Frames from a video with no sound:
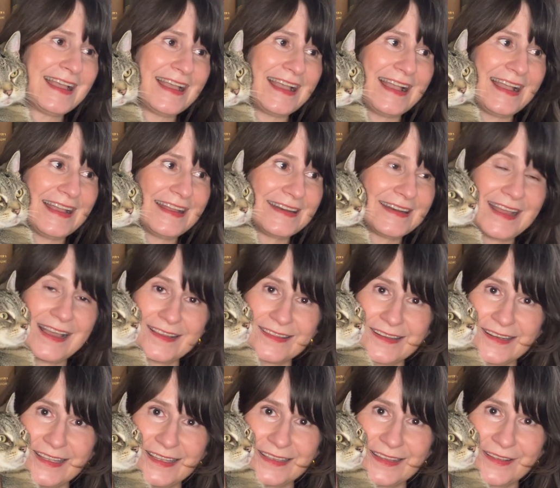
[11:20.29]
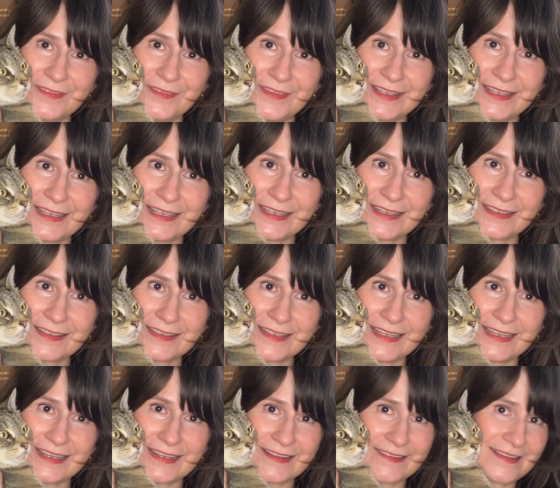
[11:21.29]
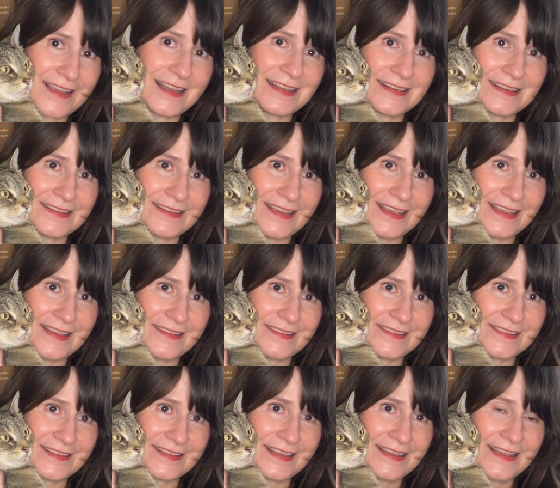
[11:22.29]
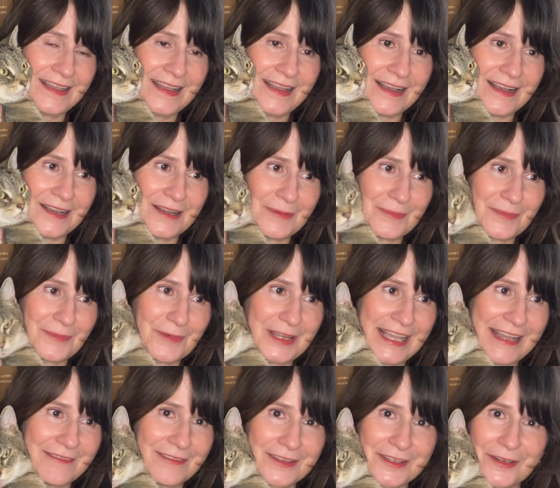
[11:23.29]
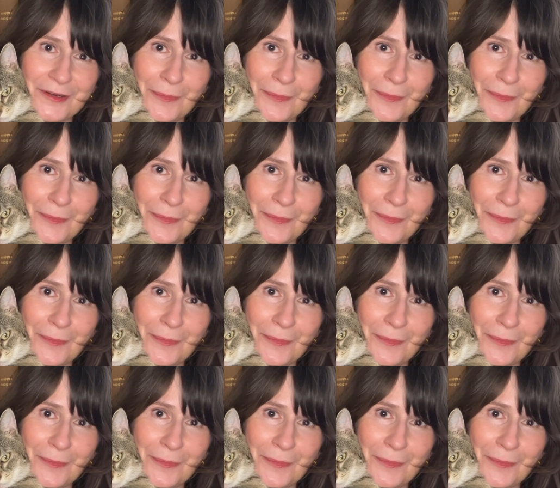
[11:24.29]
And now that he lives in Italy and has gotten a taste, we have a little